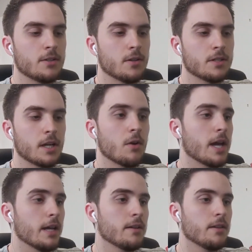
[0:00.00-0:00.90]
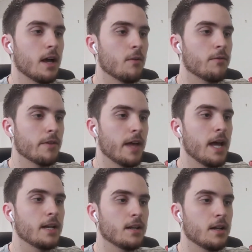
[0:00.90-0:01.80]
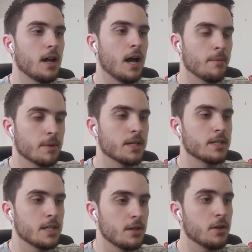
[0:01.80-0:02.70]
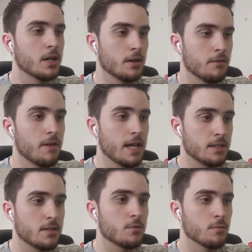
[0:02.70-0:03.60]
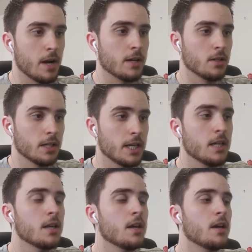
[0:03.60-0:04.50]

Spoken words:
And so it's like, okay, for that, I'm going to invest regularly.